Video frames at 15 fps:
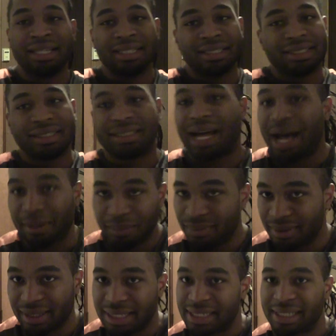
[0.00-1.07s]
Stop
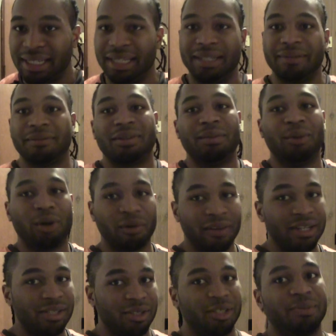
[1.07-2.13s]
listening to
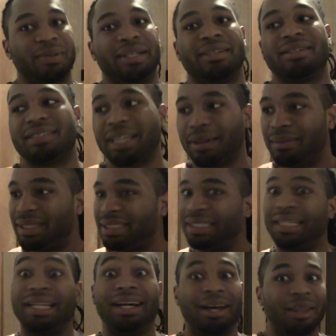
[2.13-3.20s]
motivational speakers. Stop
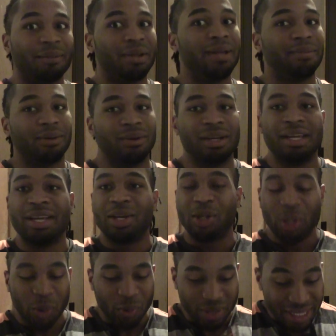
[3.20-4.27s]
listening to other people. You
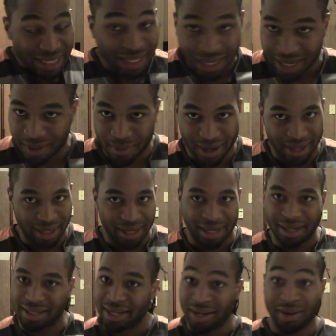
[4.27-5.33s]
don't need anybody how
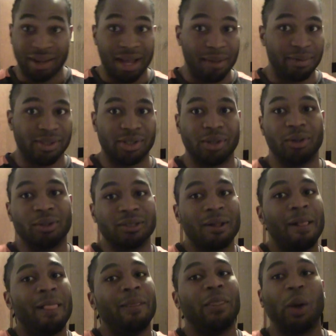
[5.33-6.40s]
to tell you to accomplish your goals.
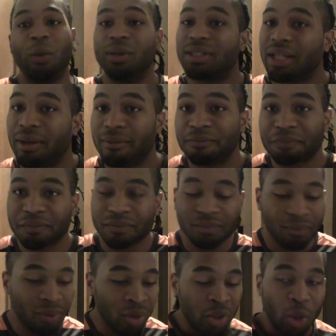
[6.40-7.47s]
No one's
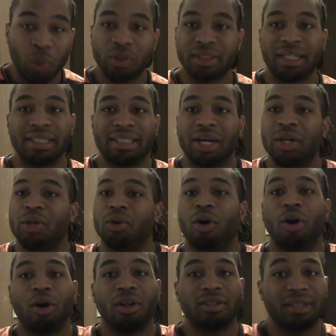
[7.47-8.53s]
gonna tell you.
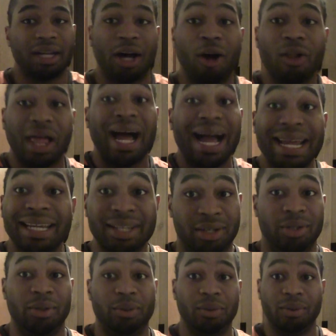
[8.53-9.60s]
All I can
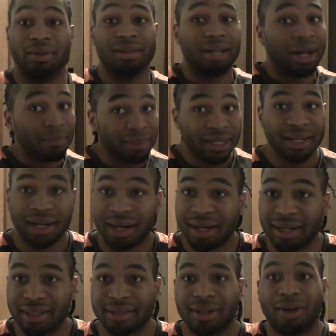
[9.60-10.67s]
do, I'm being
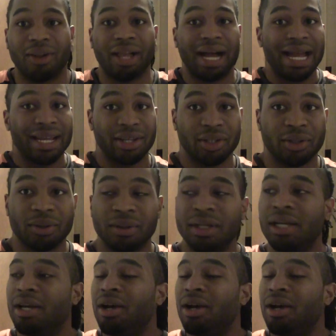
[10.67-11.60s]
honest, all I can do,